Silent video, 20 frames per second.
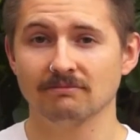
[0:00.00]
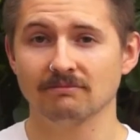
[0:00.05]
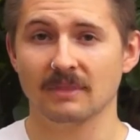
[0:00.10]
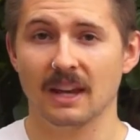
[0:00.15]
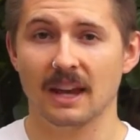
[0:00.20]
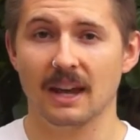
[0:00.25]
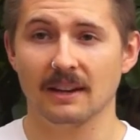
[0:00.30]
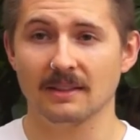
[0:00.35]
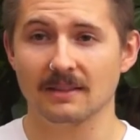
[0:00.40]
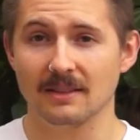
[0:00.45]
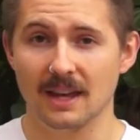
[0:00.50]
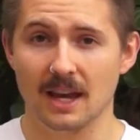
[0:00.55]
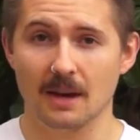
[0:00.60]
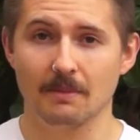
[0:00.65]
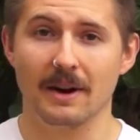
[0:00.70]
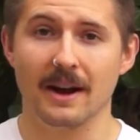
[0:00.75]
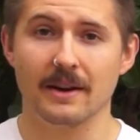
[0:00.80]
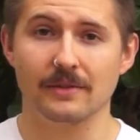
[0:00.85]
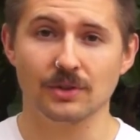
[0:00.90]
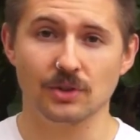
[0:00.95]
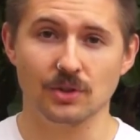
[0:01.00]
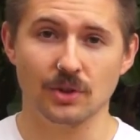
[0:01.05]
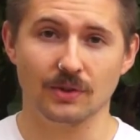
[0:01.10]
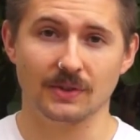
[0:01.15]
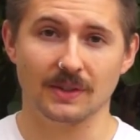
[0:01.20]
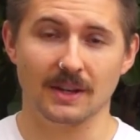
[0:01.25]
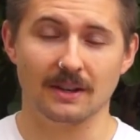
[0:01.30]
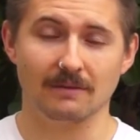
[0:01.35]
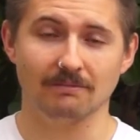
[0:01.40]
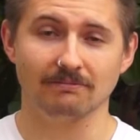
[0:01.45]
and thereby
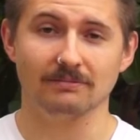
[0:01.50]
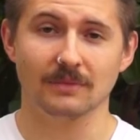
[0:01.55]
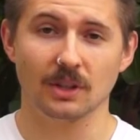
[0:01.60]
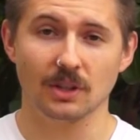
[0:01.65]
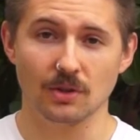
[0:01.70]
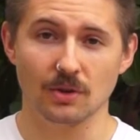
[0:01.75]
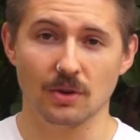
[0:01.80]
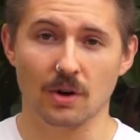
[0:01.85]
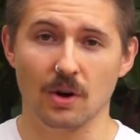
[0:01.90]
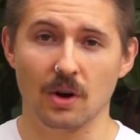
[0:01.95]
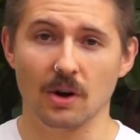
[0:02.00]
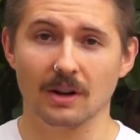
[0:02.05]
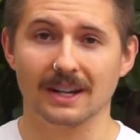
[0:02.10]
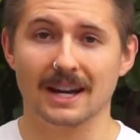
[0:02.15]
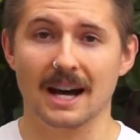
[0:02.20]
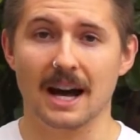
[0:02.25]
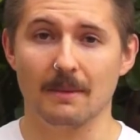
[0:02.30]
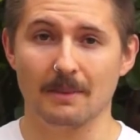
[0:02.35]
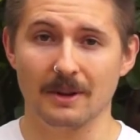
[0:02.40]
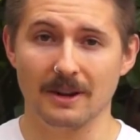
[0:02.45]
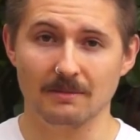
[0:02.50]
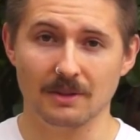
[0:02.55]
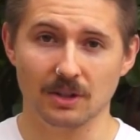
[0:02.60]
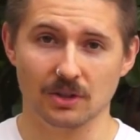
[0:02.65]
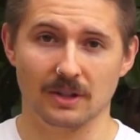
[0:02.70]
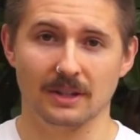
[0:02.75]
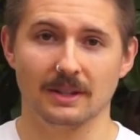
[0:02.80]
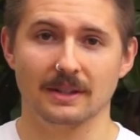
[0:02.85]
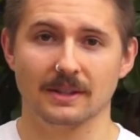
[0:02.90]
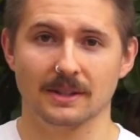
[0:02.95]
reducing your carbon
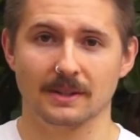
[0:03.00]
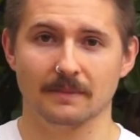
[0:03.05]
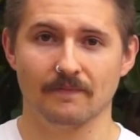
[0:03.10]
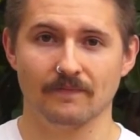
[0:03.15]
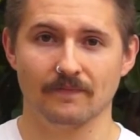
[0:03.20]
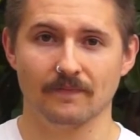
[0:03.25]
emissions.